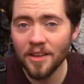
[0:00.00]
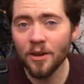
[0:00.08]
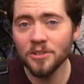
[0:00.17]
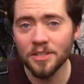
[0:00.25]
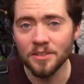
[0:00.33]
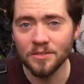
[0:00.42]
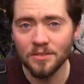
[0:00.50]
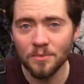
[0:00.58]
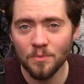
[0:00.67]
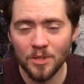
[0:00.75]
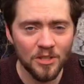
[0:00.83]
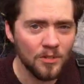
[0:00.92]
the oceans,
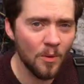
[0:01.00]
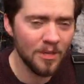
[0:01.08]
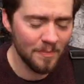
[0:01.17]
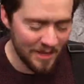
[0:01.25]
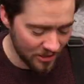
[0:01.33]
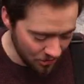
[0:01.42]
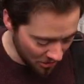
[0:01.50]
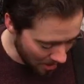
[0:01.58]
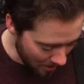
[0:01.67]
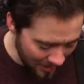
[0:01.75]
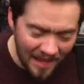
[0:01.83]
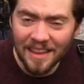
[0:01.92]
which is always being stirred
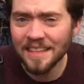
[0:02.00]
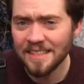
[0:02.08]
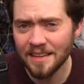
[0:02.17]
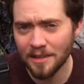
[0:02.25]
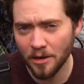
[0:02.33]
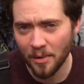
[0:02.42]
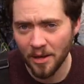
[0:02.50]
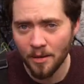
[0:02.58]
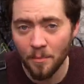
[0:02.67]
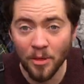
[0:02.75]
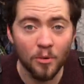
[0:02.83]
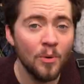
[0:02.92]
up at least a little bit
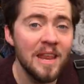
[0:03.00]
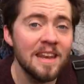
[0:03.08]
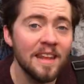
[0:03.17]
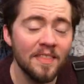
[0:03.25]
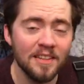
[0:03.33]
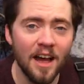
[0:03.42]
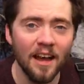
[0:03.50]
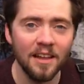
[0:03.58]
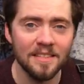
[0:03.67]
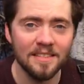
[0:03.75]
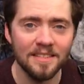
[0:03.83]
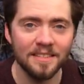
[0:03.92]
by the wind and the
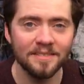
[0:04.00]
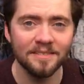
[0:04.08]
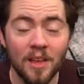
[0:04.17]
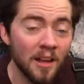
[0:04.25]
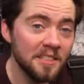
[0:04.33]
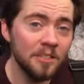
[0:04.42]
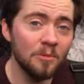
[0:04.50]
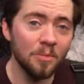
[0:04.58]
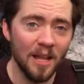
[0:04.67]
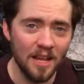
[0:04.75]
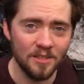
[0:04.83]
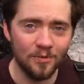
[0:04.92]
tides. The ideal
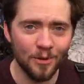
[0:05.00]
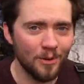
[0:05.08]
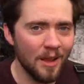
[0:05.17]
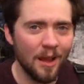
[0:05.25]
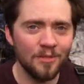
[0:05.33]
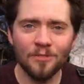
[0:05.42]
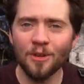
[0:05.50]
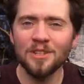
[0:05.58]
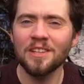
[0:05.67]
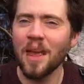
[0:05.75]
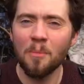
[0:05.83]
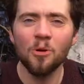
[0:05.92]
place for life's
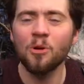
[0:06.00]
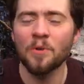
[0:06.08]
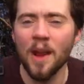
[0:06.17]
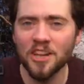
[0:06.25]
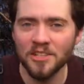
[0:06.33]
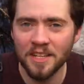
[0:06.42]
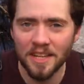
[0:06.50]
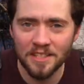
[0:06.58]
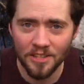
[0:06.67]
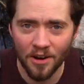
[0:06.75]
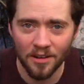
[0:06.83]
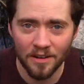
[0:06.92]
first chemical reaction to get
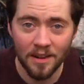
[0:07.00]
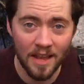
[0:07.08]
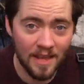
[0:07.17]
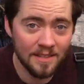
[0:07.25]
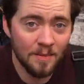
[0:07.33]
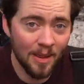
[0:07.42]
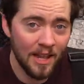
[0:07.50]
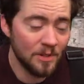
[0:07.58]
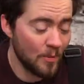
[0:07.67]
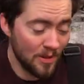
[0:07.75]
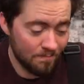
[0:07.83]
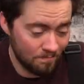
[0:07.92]
started is a place with